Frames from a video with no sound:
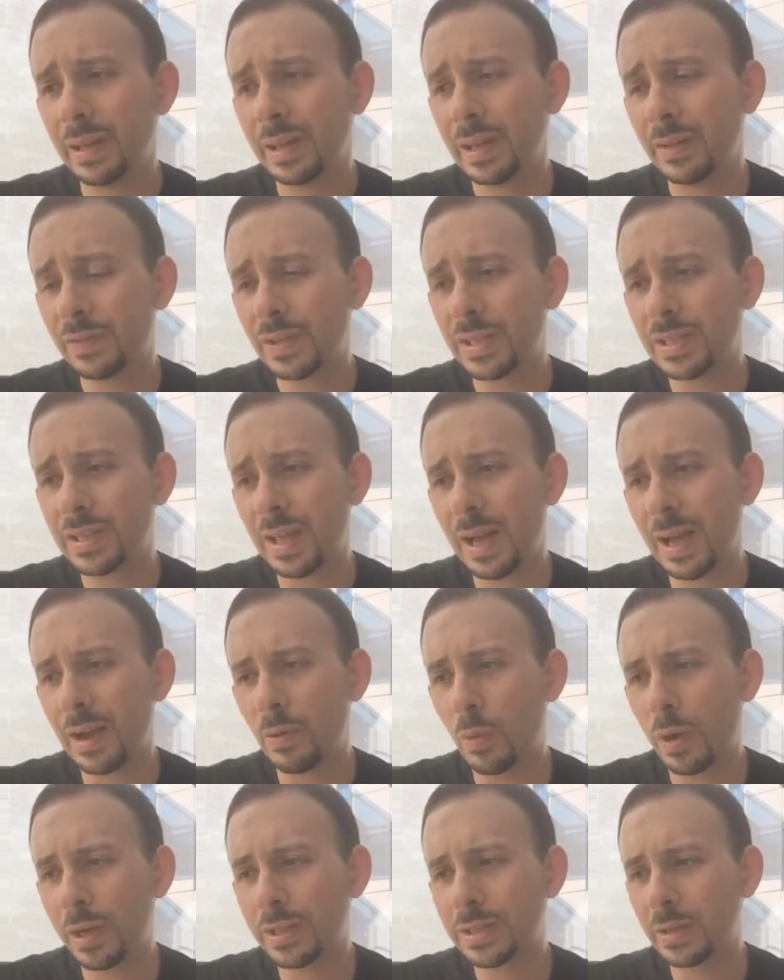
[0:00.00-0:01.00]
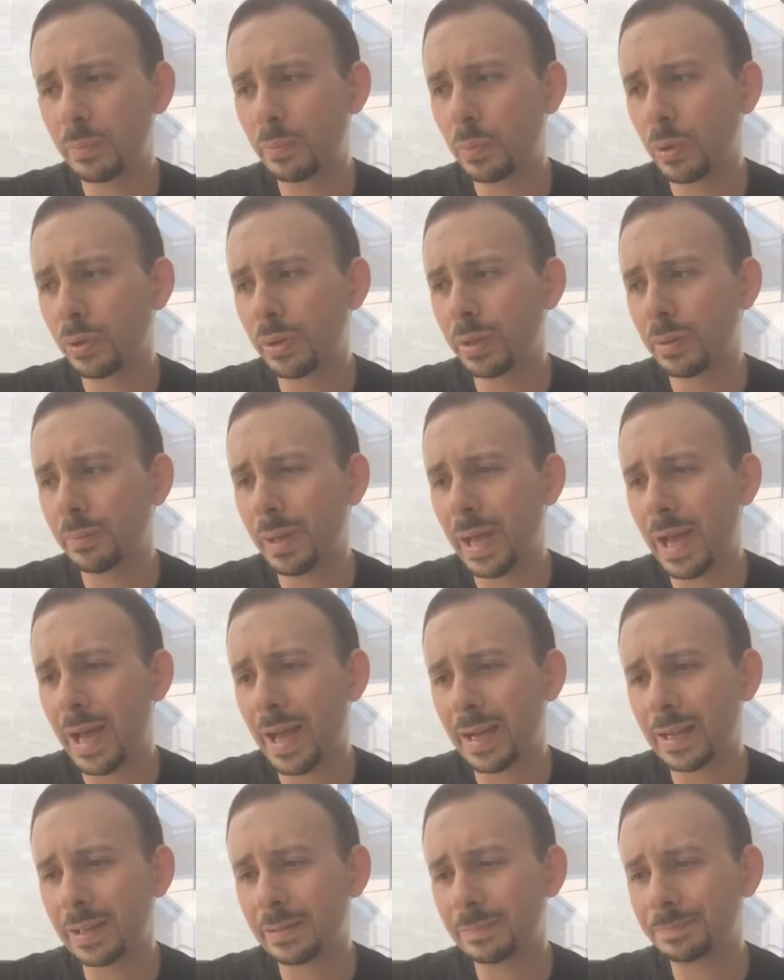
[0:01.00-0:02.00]
If the stock winds up pulling
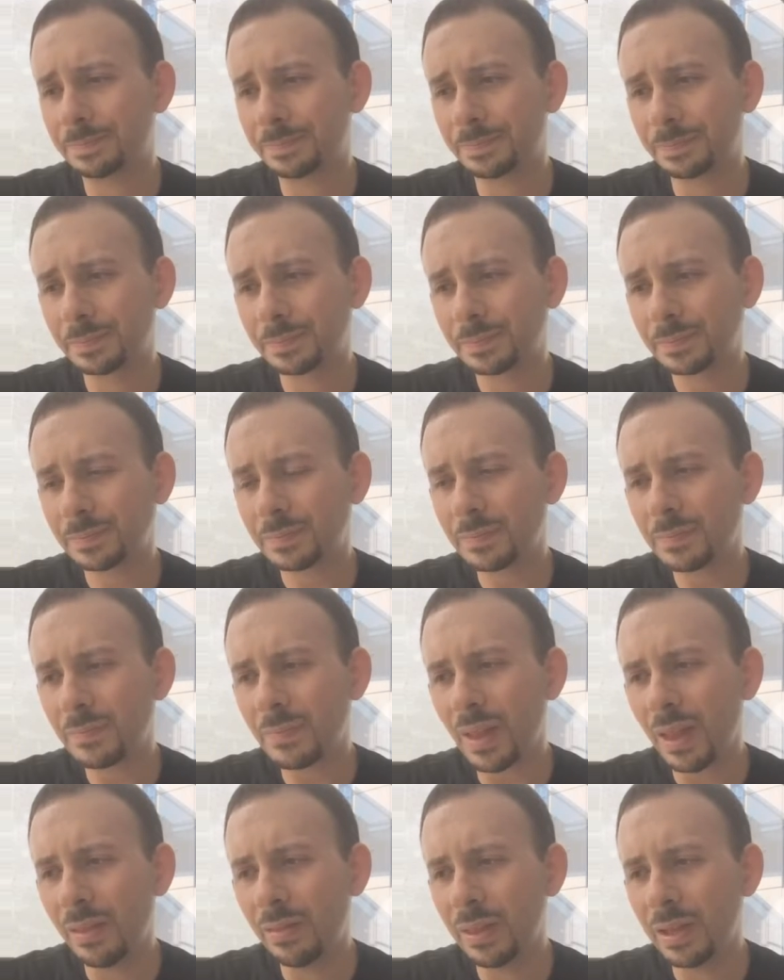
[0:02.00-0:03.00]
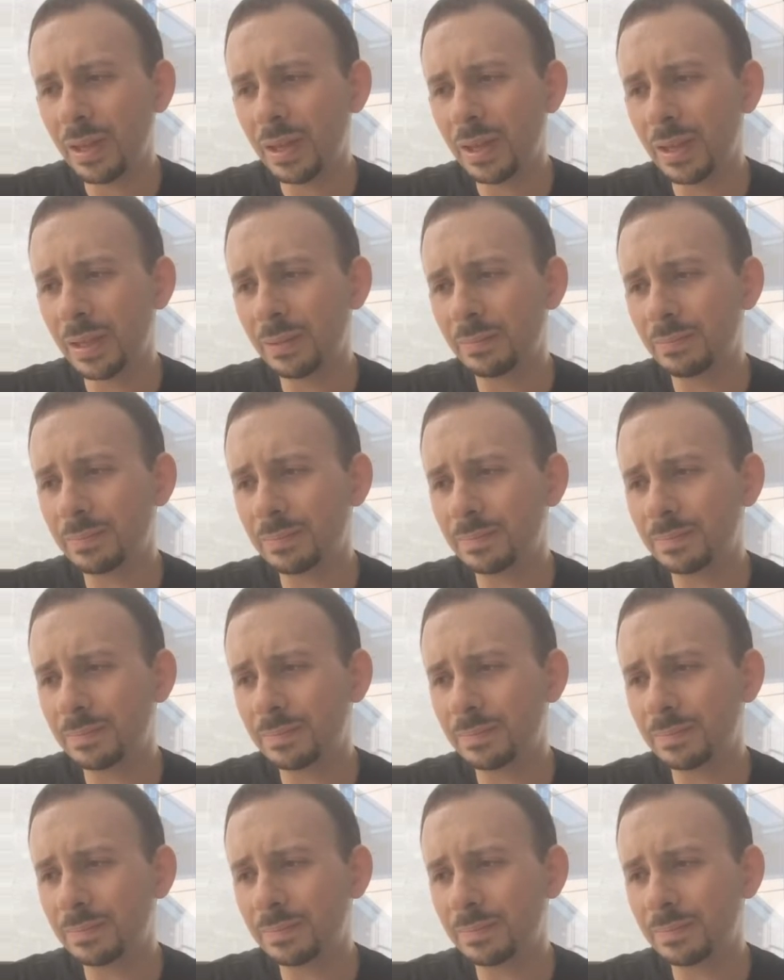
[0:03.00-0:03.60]
back, the